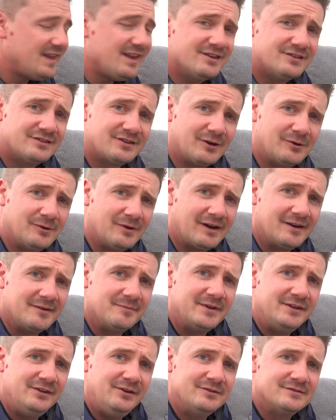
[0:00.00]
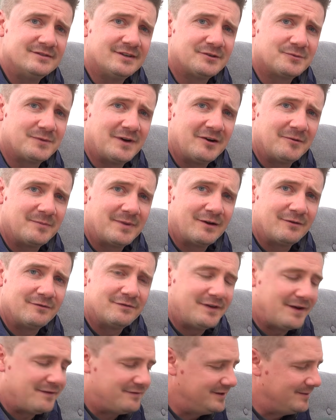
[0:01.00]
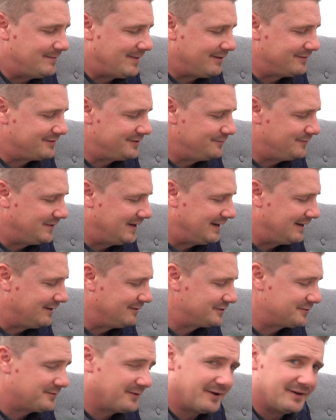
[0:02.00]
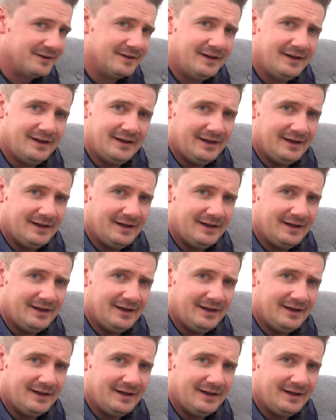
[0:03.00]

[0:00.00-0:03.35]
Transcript: So I've been using a £12.50 Mountain Warehouse one